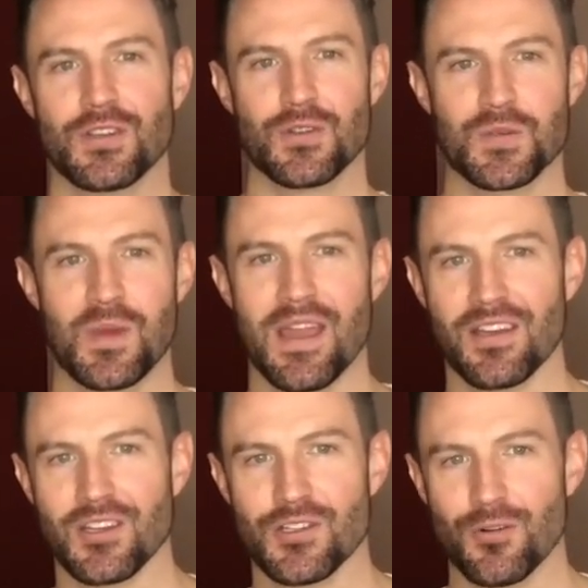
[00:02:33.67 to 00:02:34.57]
to
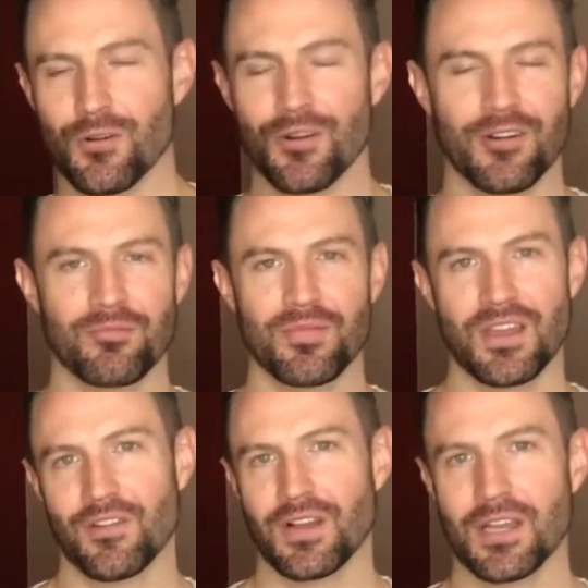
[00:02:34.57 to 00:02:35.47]
Spanish or
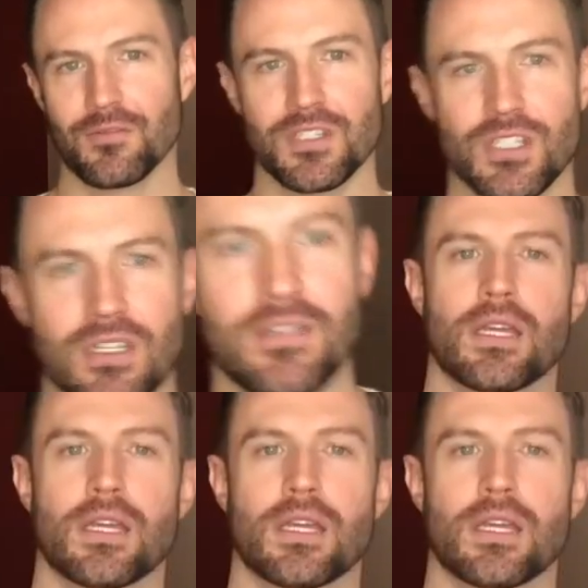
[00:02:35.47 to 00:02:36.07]
the other language.